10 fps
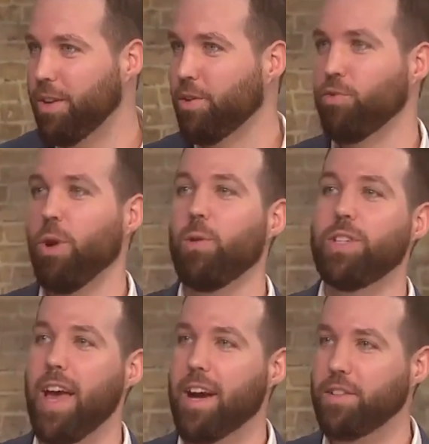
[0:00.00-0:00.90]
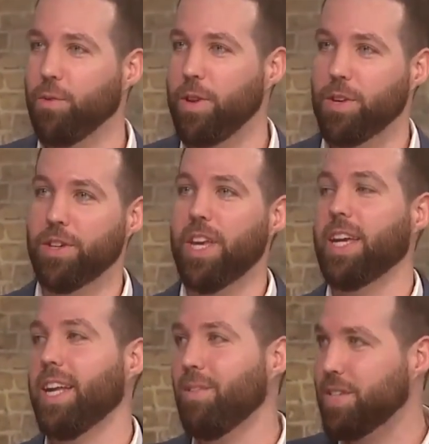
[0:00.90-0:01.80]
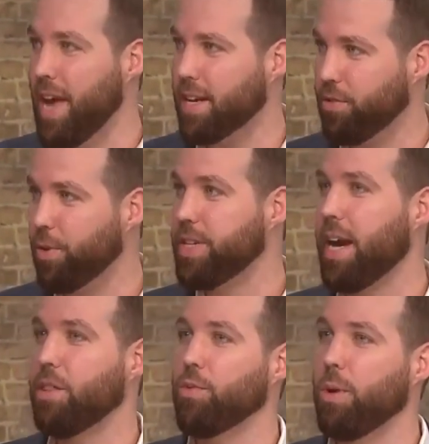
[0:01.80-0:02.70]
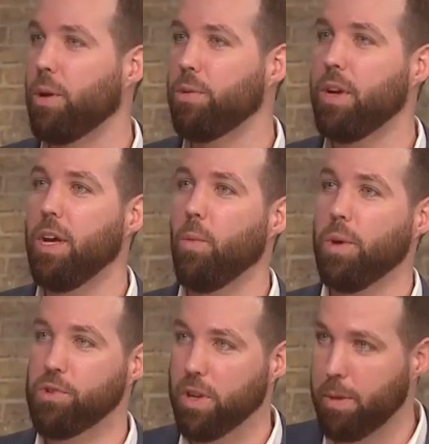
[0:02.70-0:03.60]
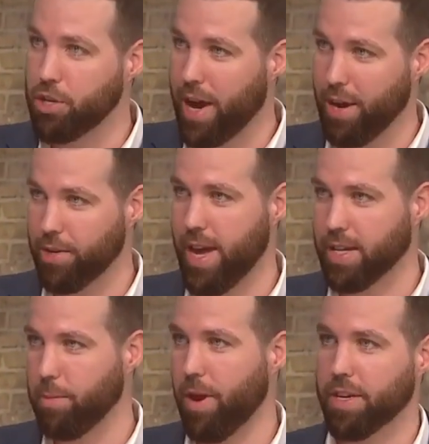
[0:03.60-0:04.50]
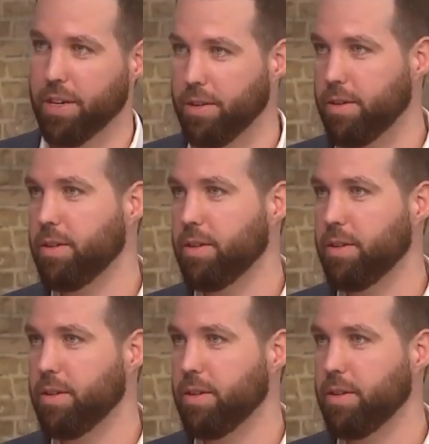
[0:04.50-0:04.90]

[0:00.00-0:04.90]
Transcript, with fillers: It'll grow tax free. You can take it out tax free down the road when you're in a much higher tax bracket.